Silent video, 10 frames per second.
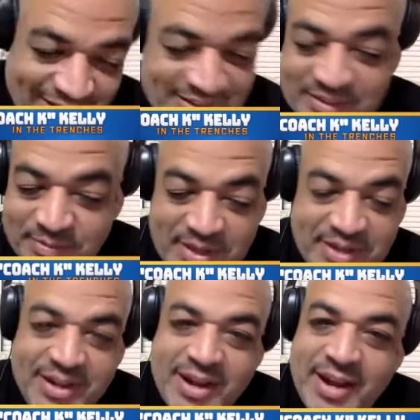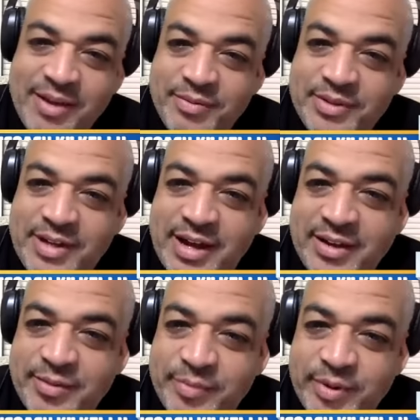just media hype with
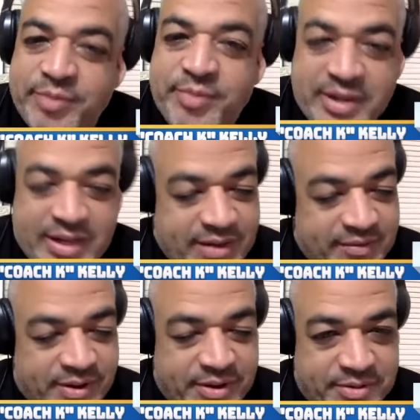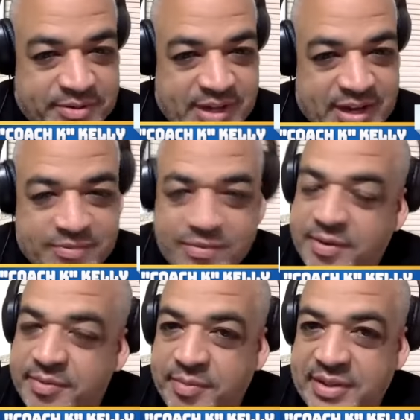Kyler Murray being ahead of all those guys for him
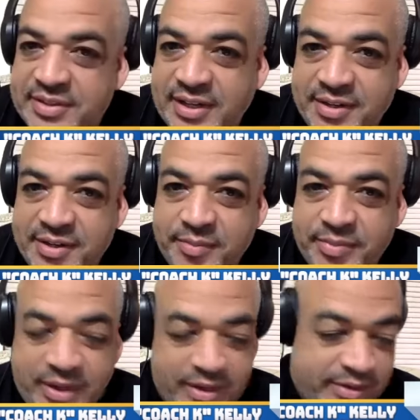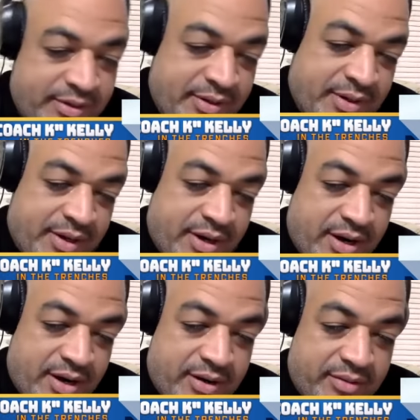to be a second-year player.
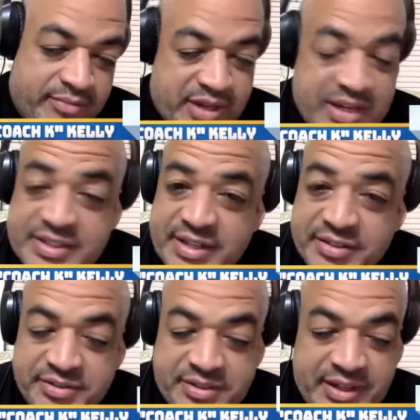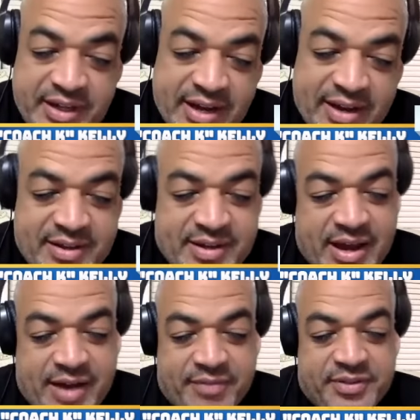He's an interesting guy. He
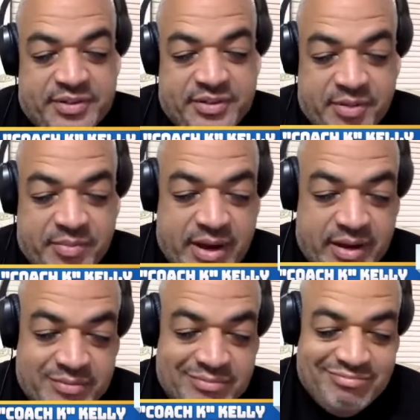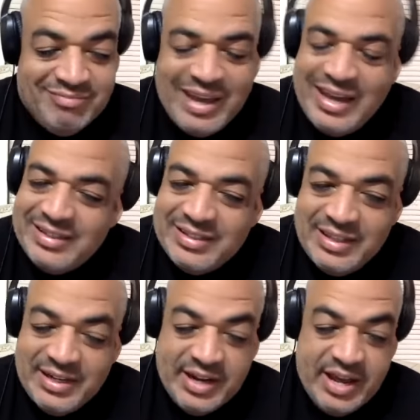averaged about
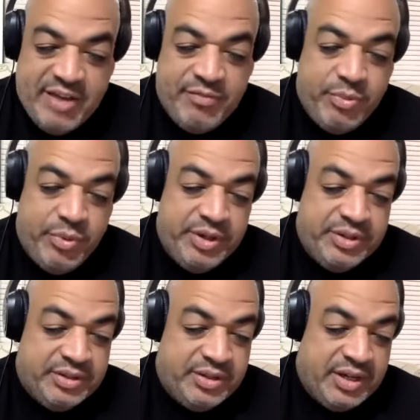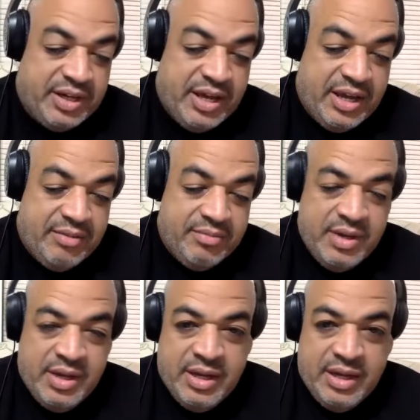18.5 points a game.
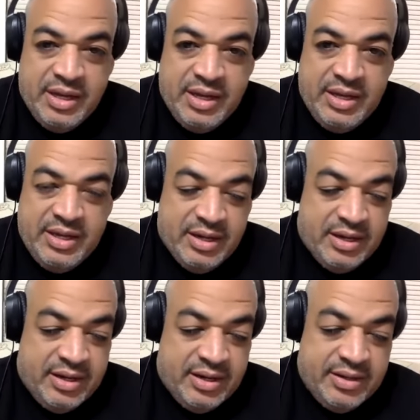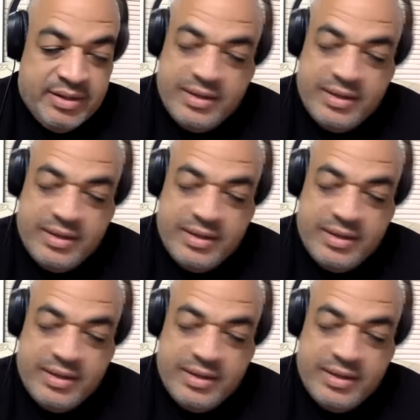He has